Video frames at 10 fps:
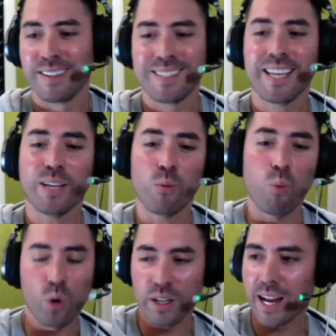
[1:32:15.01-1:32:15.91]
Take
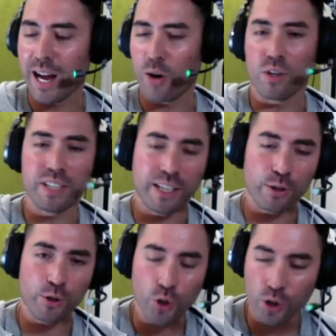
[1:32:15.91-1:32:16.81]
one hour, take
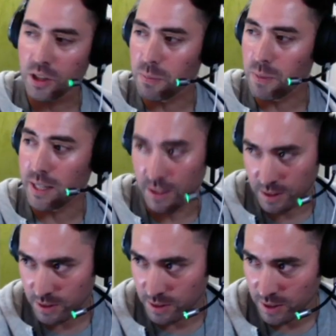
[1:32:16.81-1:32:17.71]
thirty
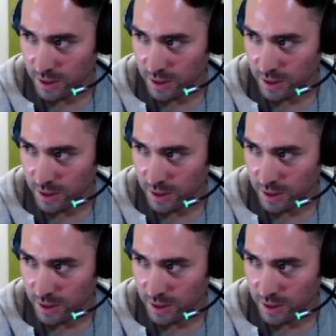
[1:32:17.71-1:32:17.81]
minutes,